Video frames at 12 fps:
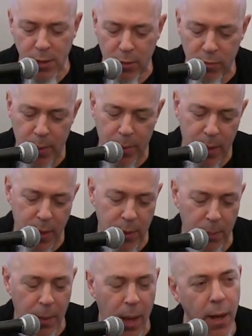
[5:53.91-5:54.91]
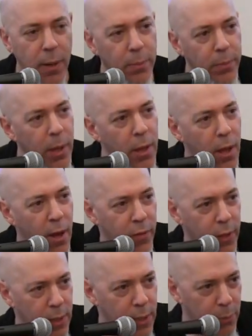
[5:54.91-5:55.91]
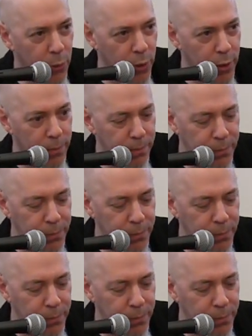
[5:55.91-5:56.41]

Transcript: and a ribbon at the bottom of the keyboard.